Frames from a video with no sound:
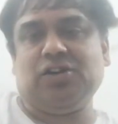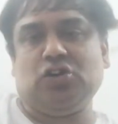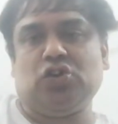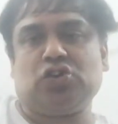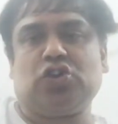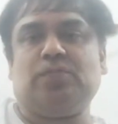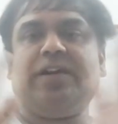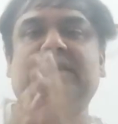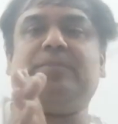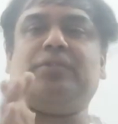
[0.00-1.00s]
You should
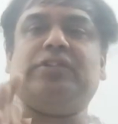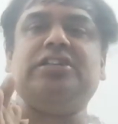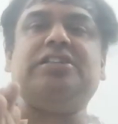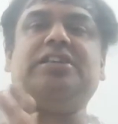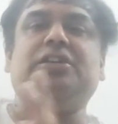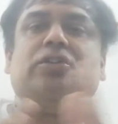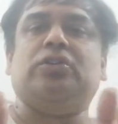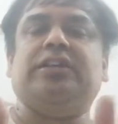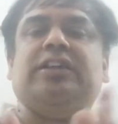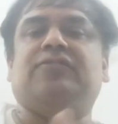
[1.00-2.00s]
be in a position to
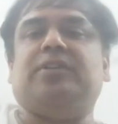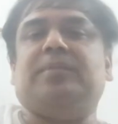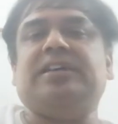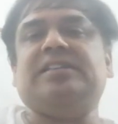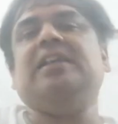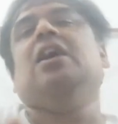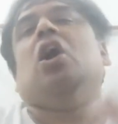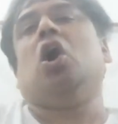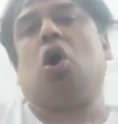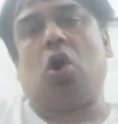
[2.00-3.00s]
know the information
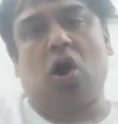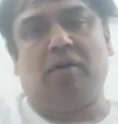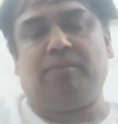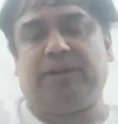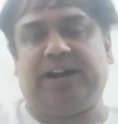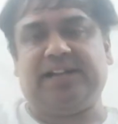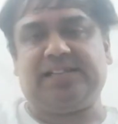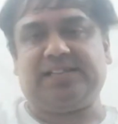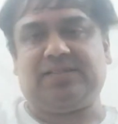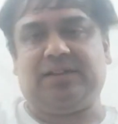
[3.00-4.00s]

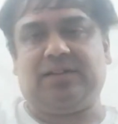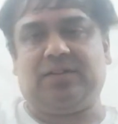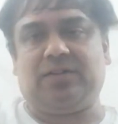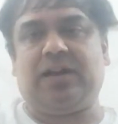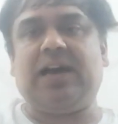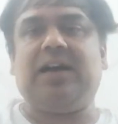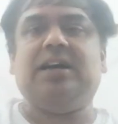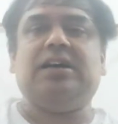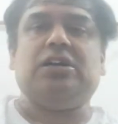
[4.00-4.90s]
comprehensively. Okay?